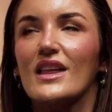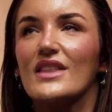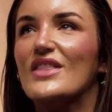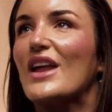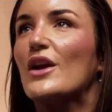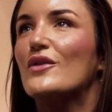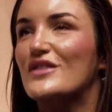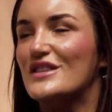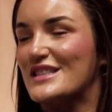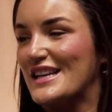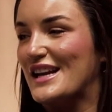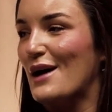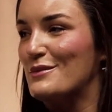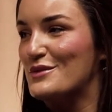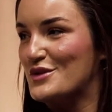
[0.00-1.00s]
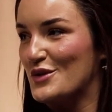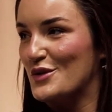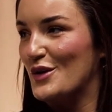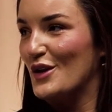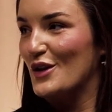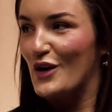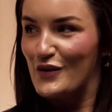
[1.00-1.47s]
that obviously comes through
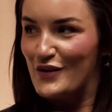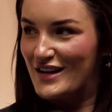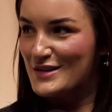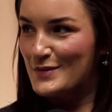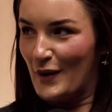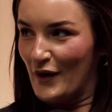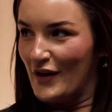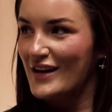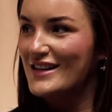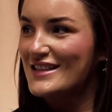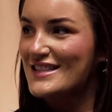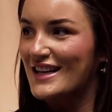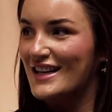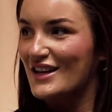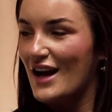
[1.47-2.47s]
a lot of experience and